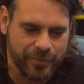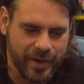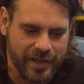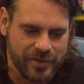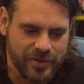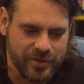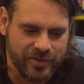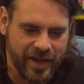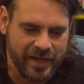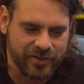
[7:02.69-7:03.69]
where you
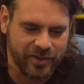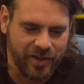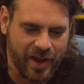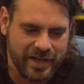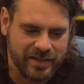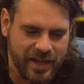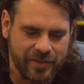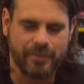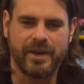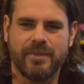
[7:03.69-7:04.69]
take delight in
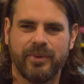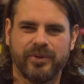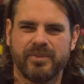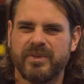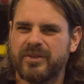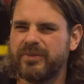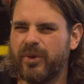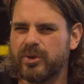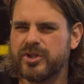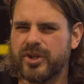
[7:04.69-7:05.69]
other people's
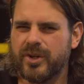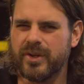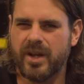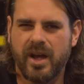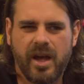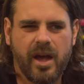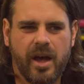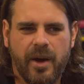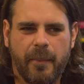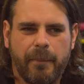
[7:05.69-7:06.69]
misfortune.
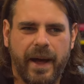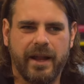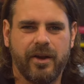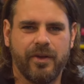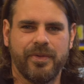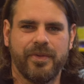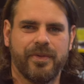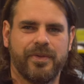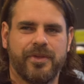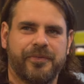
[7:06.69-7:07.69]
But on
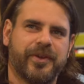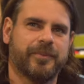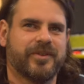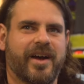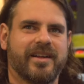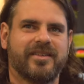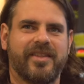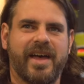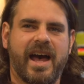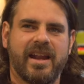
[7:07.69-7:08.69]
the flip side to
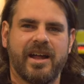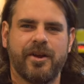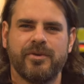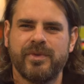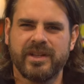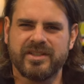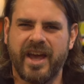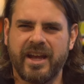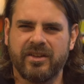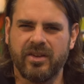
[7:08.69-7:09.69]
that, I don't really
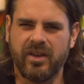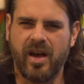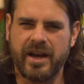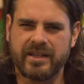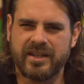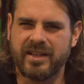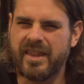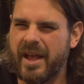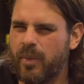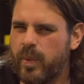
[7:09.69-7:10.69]
take delight in
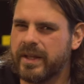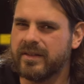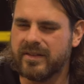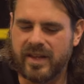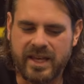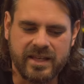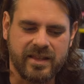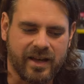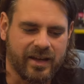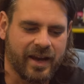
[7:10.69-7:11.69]
their wins
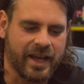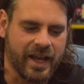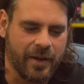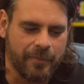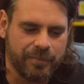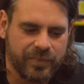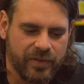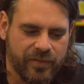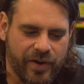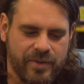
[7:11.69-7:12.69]
either. I um,
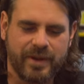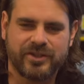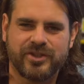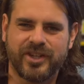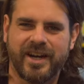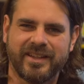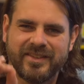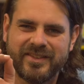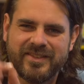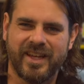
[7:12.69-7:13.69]
very much try and
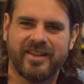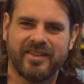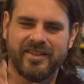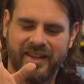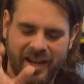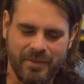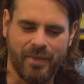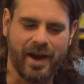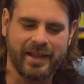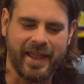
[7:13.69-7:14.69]
stick in
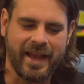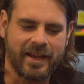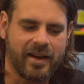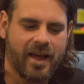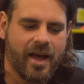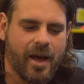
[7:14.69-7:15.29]
my lane.